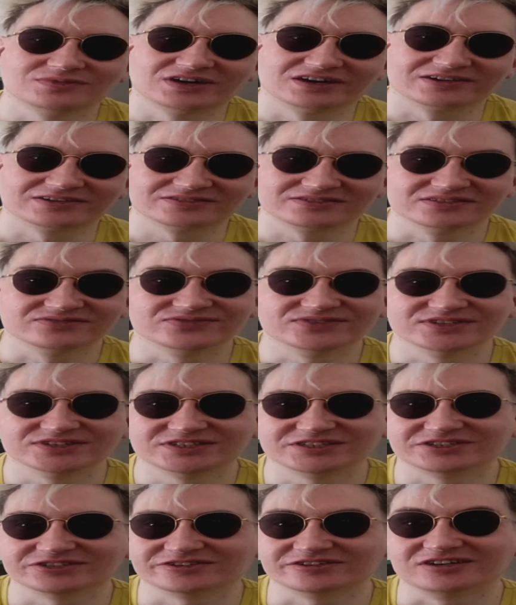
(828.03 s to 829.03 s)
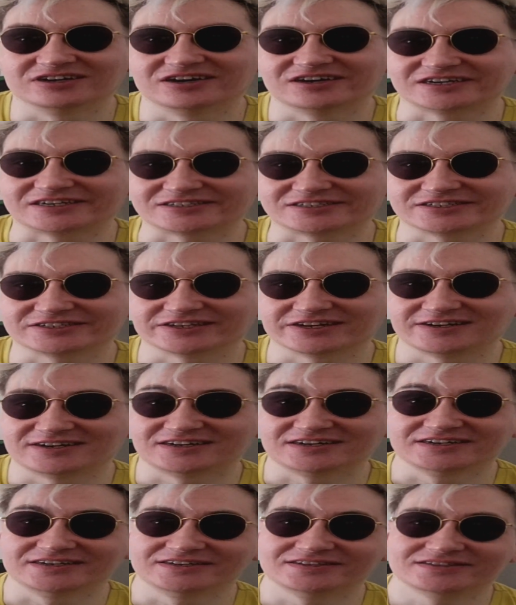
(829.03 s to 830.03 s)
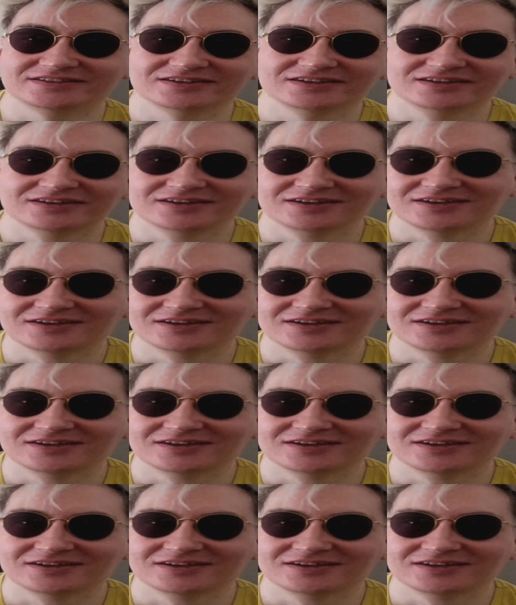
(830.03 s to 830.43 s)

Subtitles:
artificial harsh light,